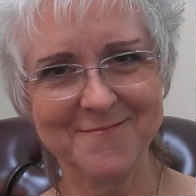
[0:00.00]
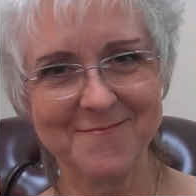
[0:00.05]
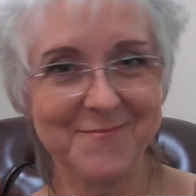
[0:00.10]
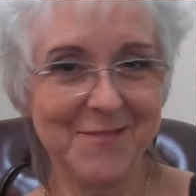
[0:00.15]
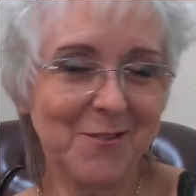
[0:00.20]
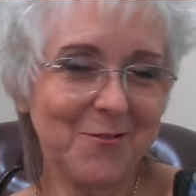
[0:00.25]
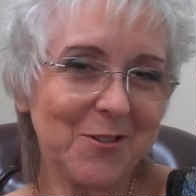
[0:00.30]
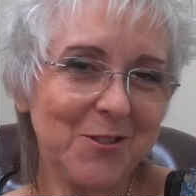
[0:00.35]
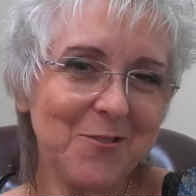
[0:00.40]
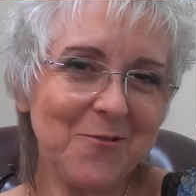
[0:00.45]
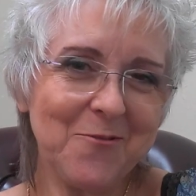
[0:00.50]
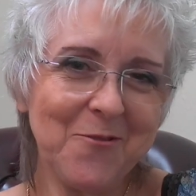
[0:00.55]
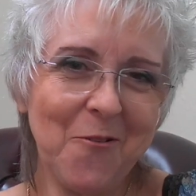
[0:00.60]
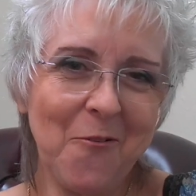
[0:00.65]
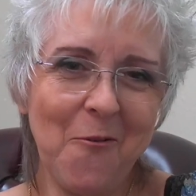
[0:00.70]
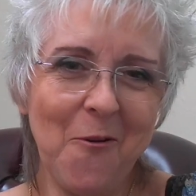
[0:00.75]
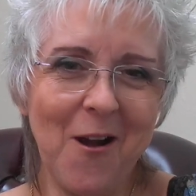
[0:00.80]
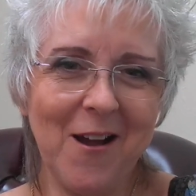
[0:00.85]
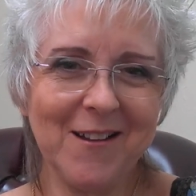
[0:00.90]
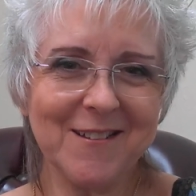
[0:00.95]
Because you know
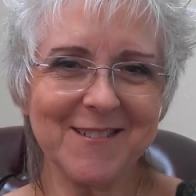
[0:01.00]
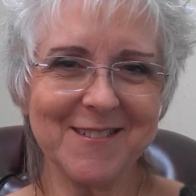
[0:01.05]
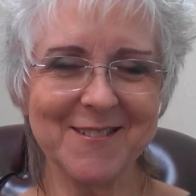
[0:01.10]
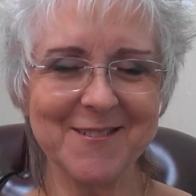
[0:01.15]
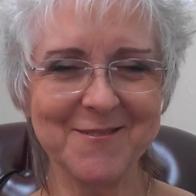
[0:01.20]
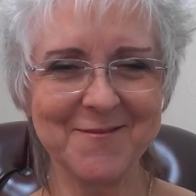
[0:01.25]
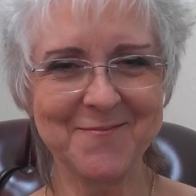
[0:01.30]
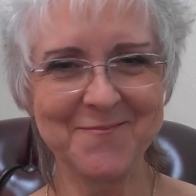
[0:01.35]
what?